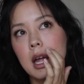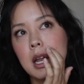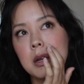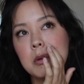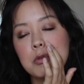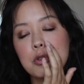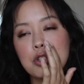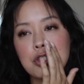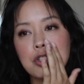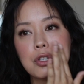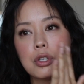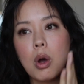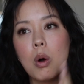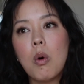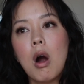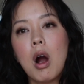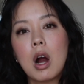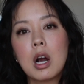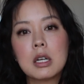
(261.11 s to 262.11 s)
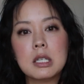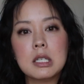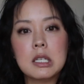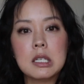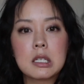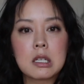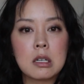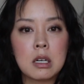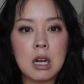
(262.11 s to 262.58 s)
and it was just so hard to
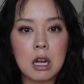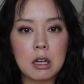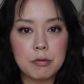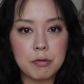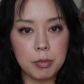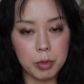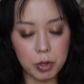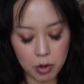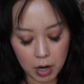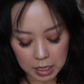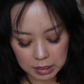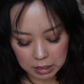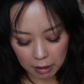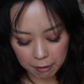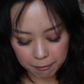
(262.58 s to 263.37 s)
disconnect from you guys.